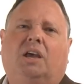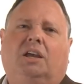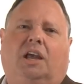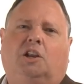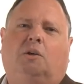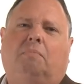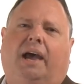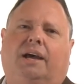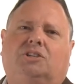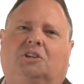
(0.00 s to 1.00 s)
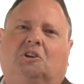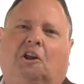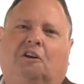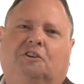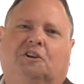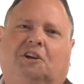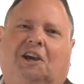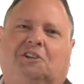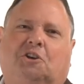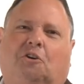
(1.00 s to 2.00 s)
Can you imagine all of your
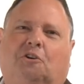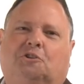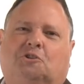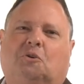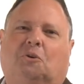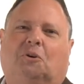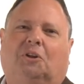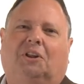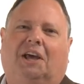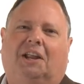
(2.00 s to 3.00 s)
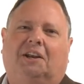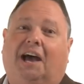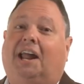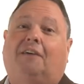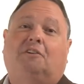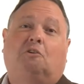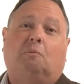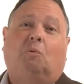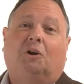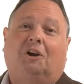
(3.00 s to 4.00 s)
kids going to school and not having a
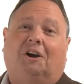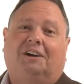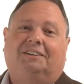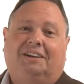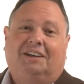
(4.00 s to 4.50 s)
report card?